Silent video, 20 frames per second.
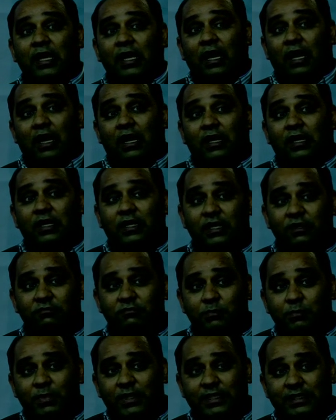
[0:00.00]

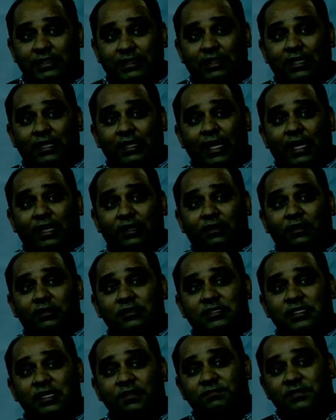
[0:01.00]
Livability, again,
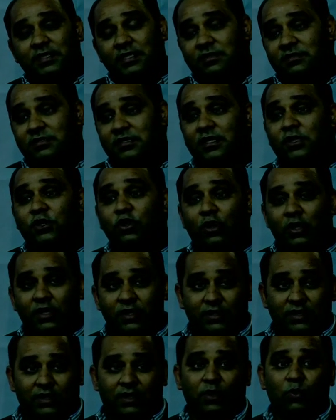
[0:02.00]
safety and
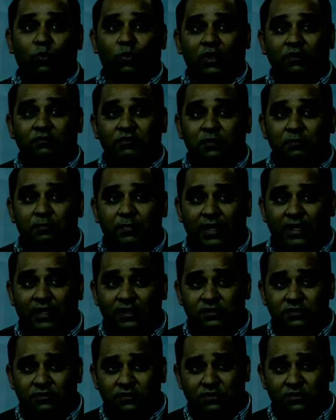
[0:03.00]
security, one of the biggest